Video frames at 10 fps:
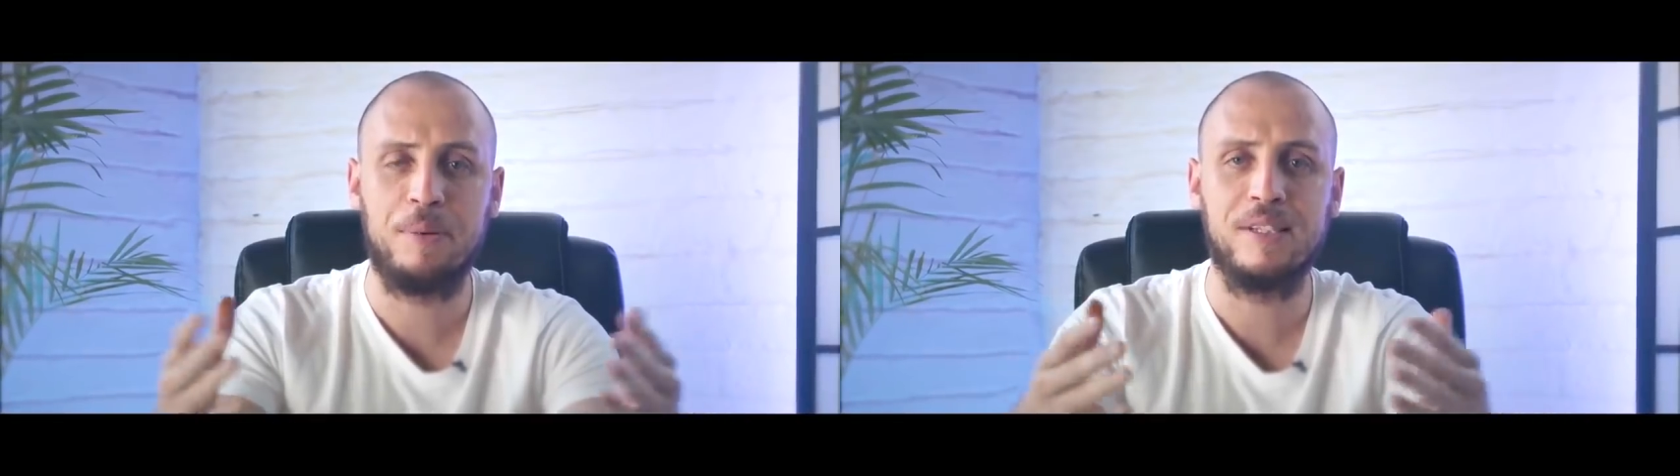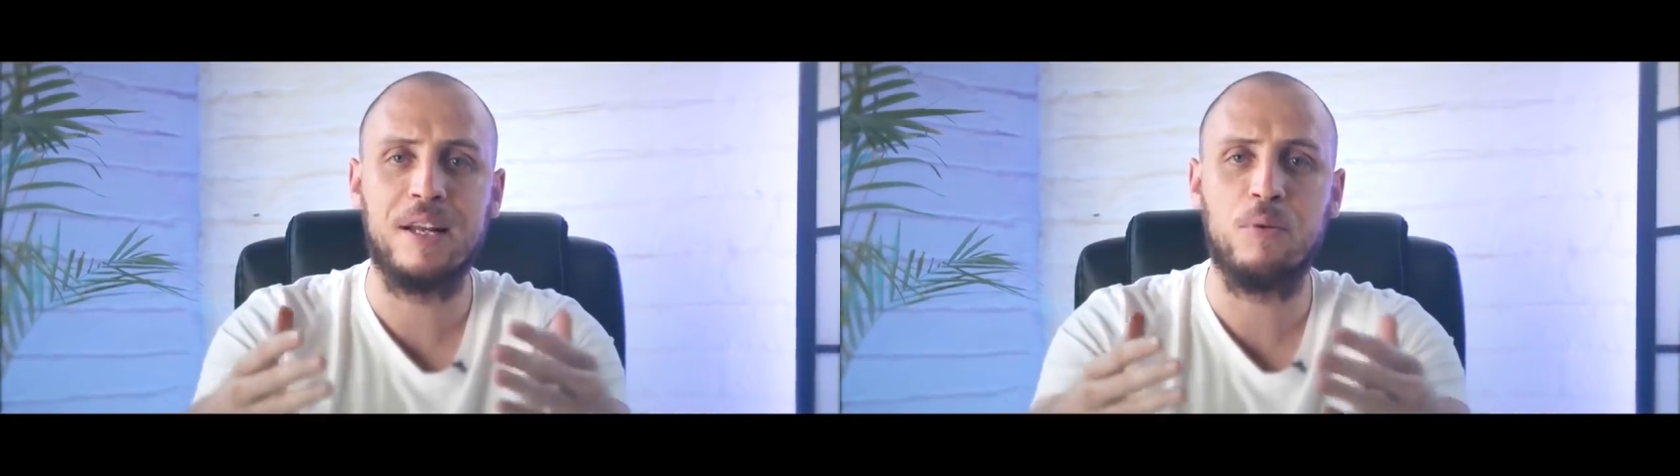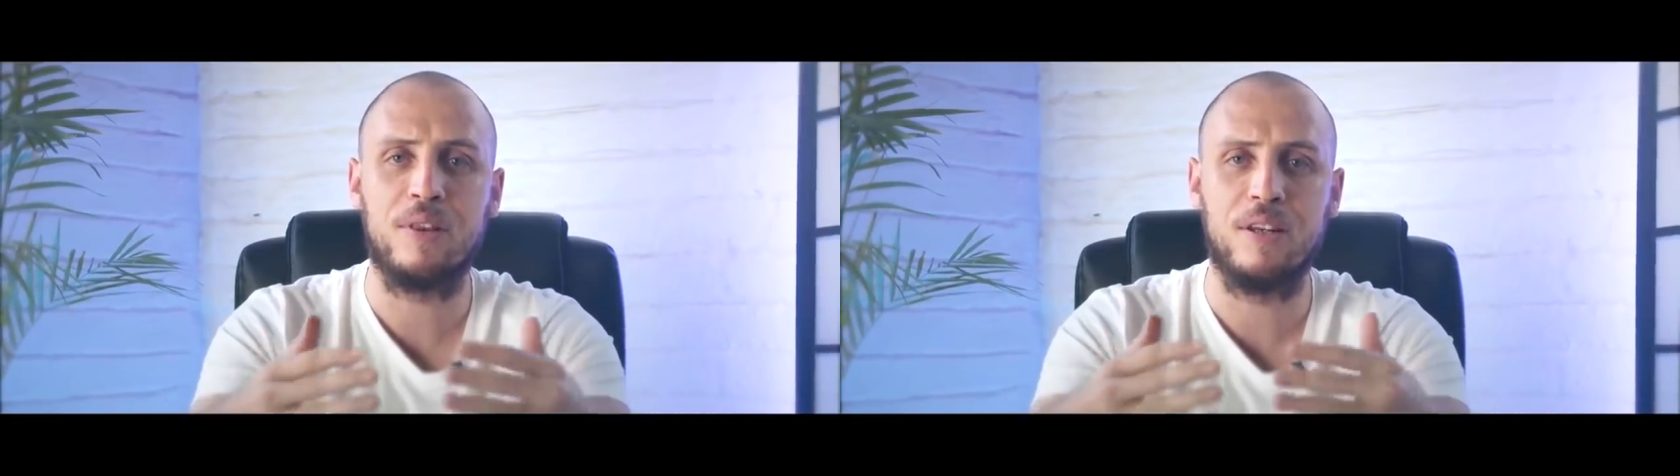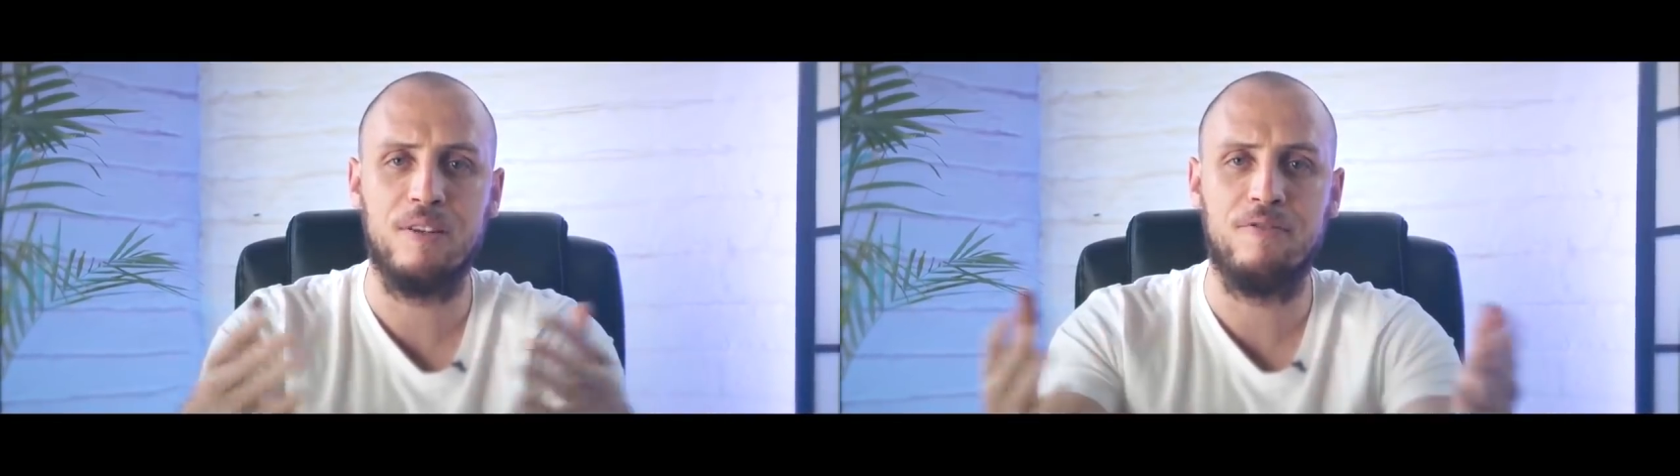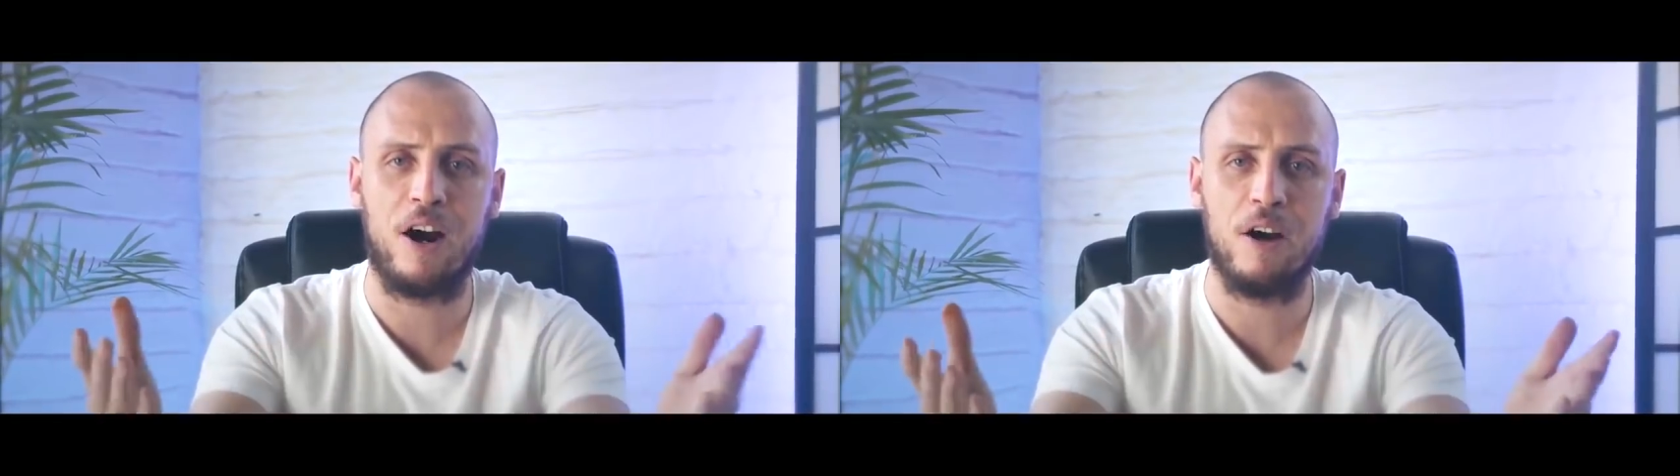presented with an
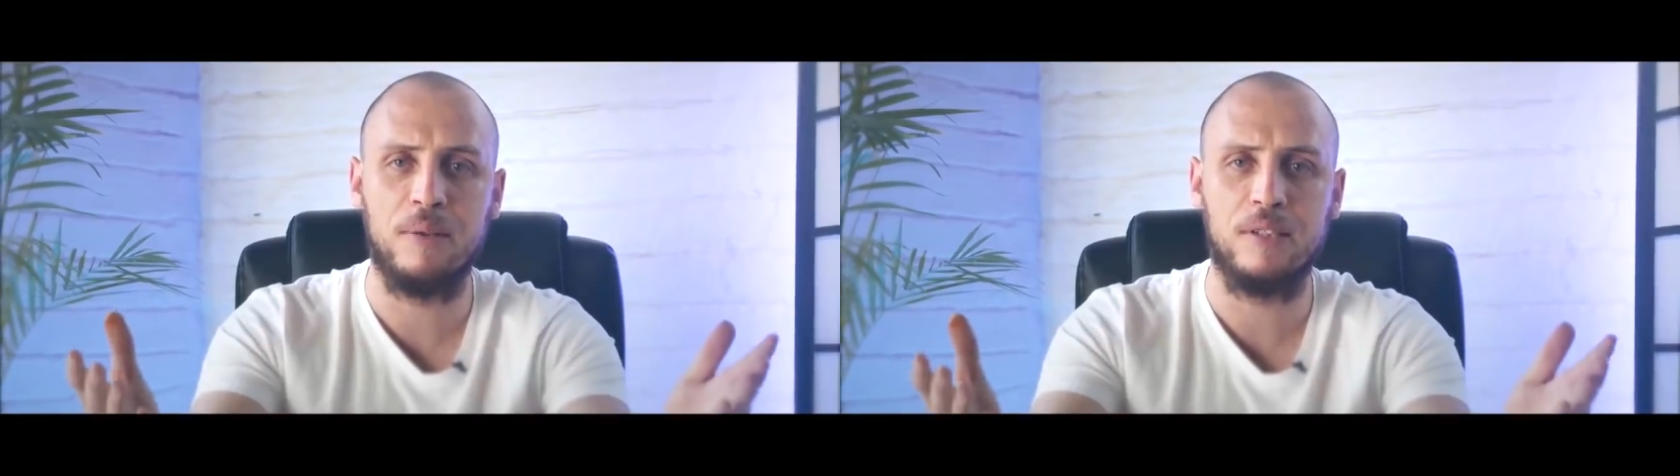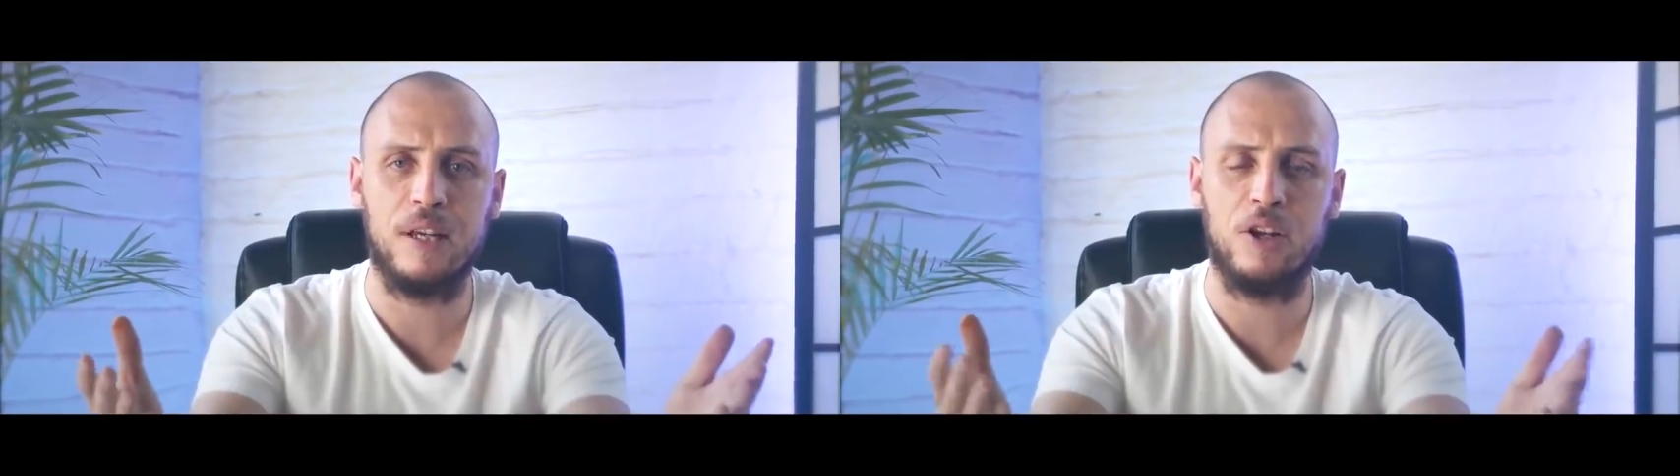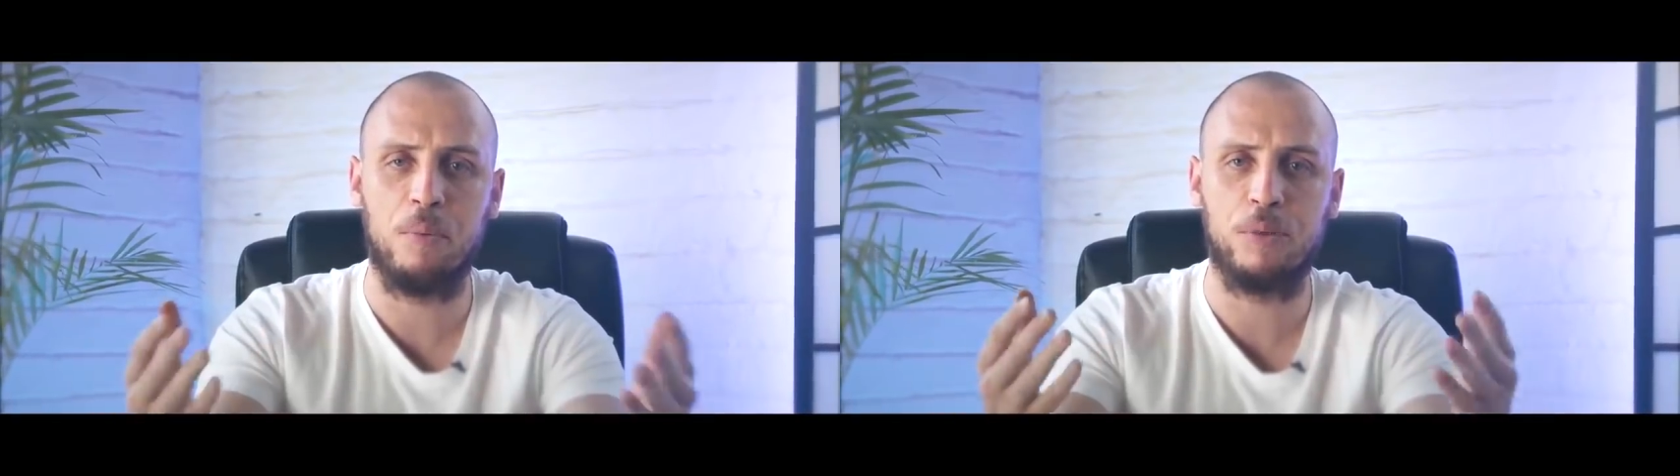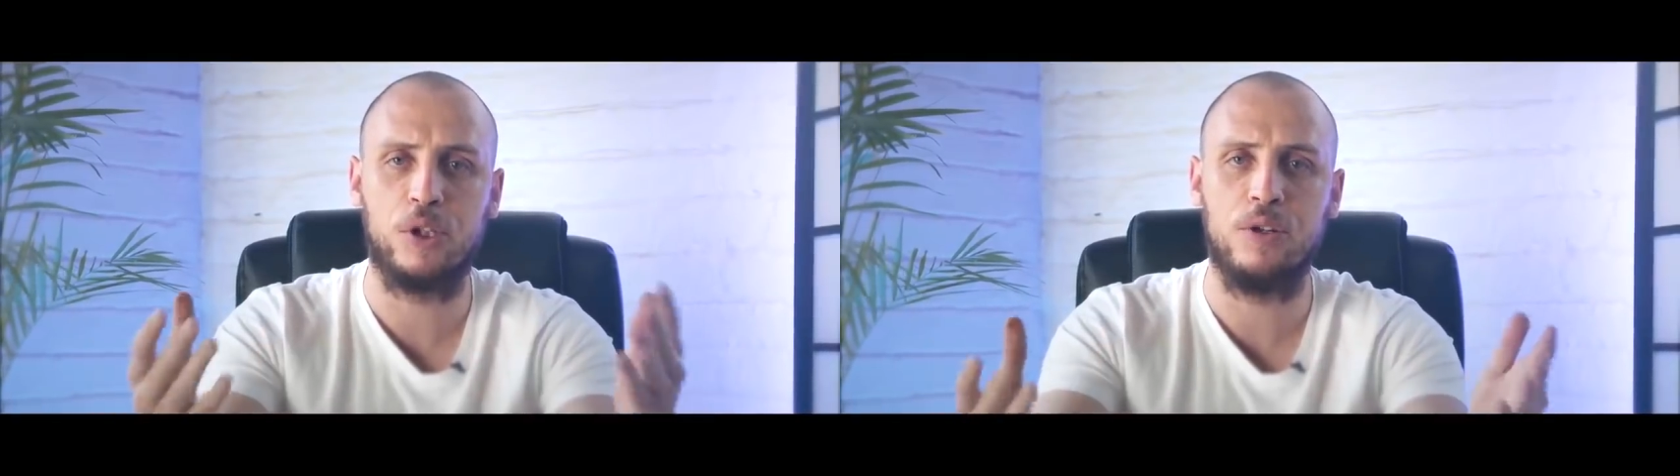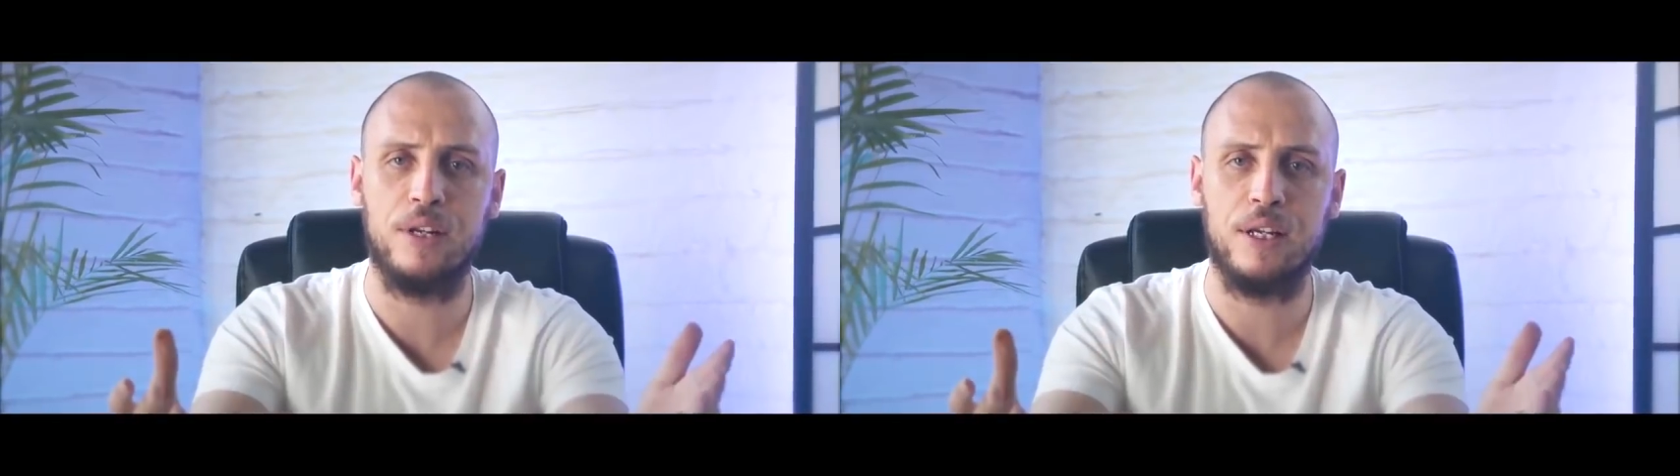environment and an
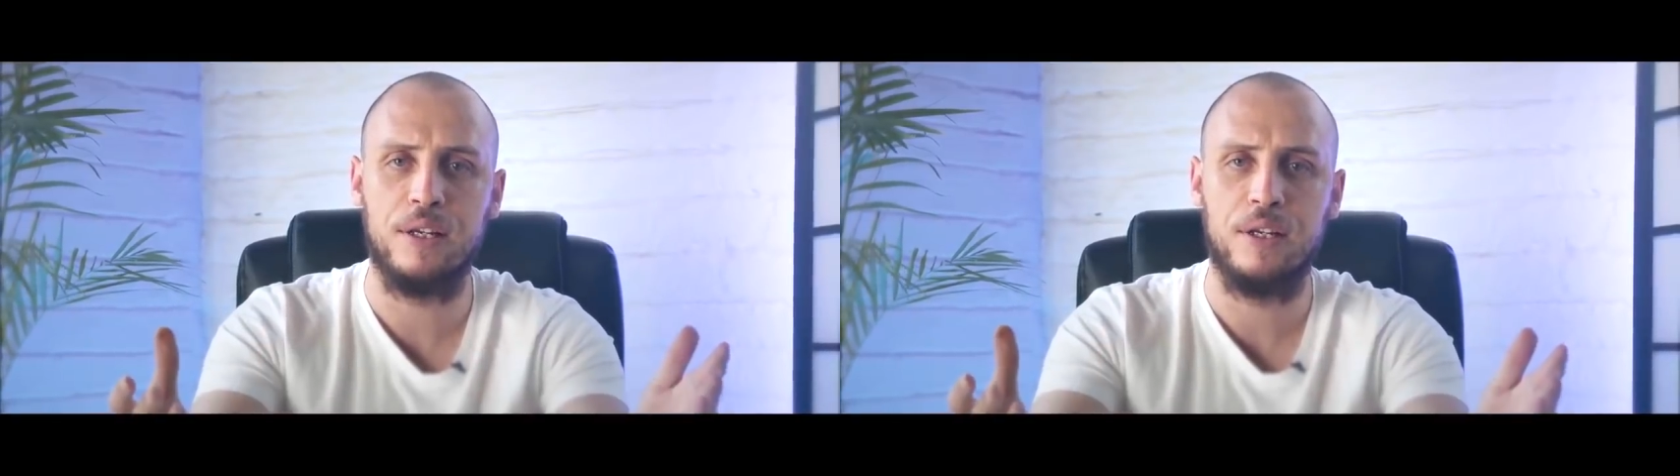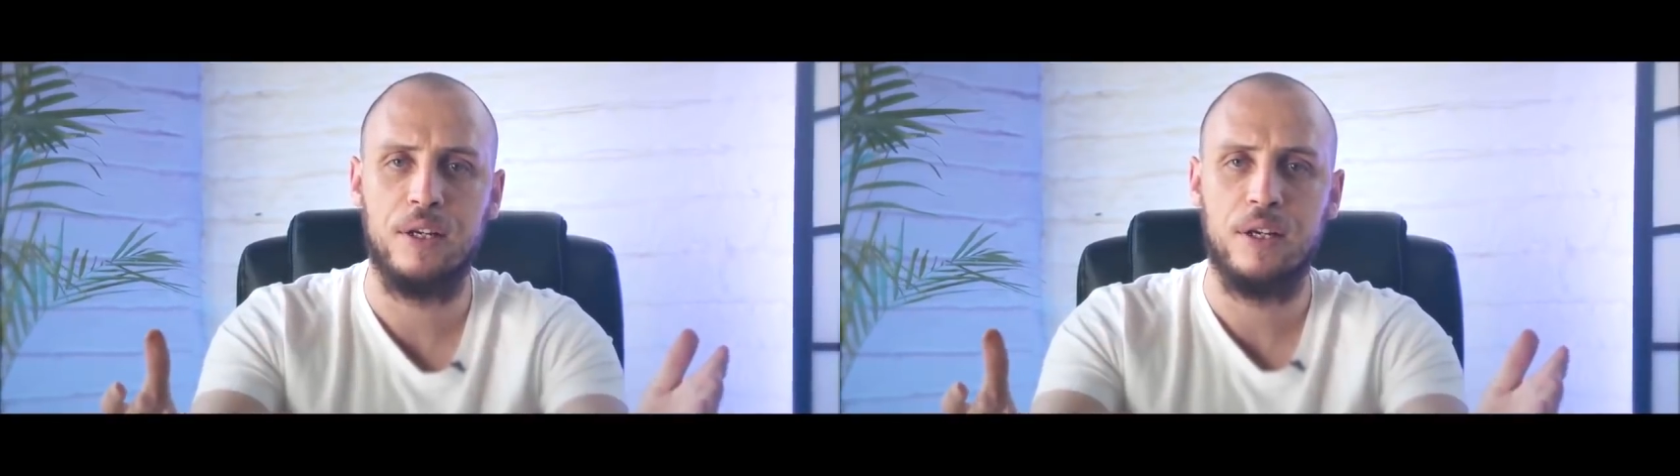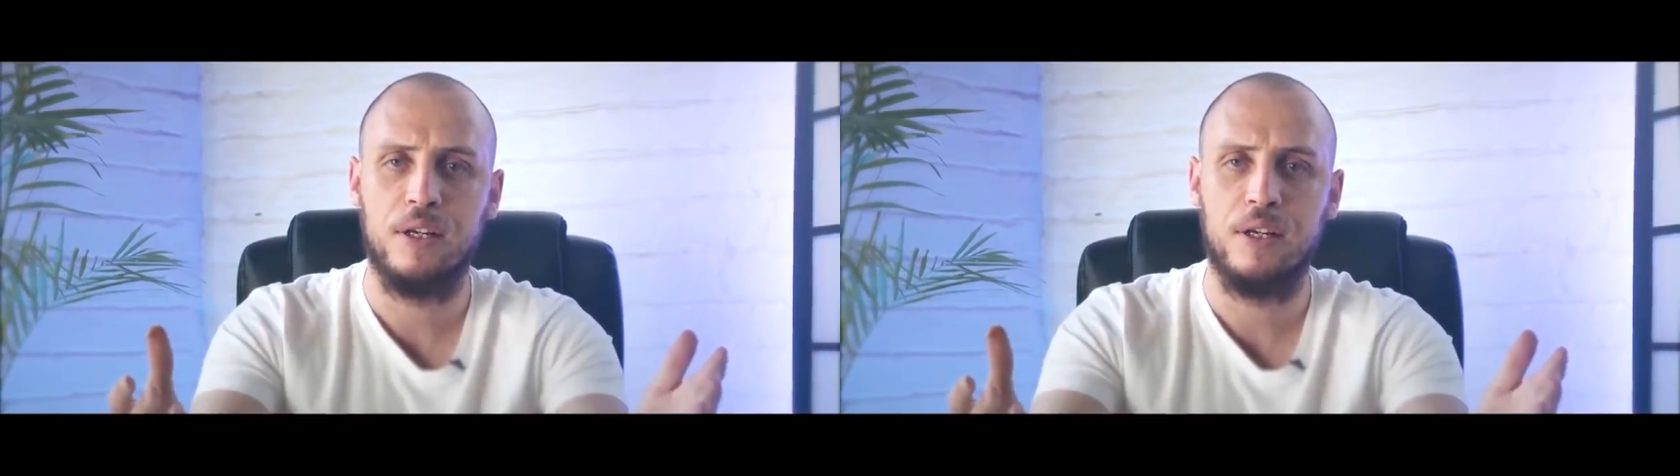opportunity